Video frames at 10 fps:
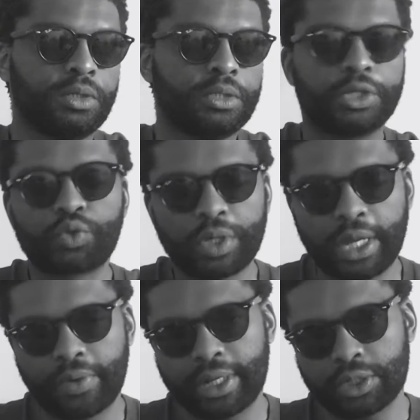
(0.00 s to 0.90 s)
This week I
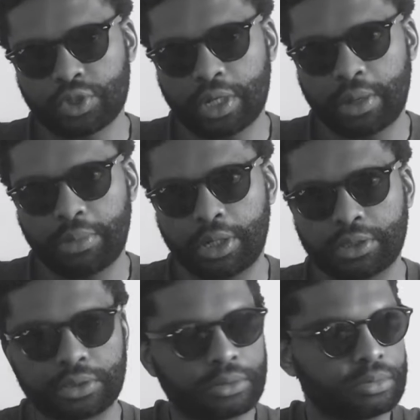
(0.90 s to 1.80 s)
want to talk
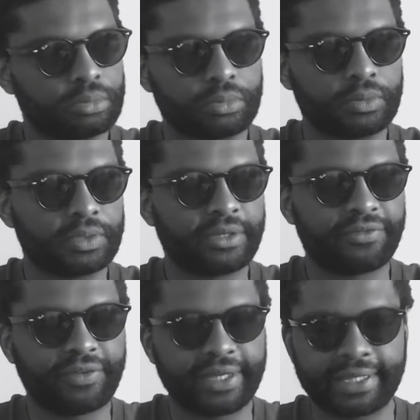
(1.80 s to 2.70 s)
about the
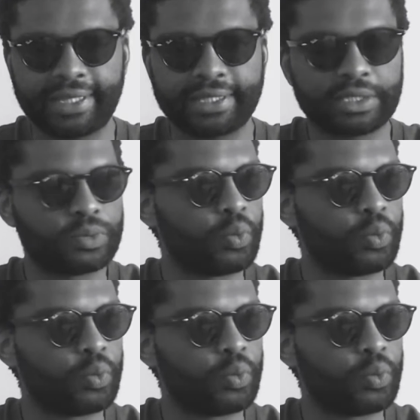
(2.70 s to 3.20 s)
fact that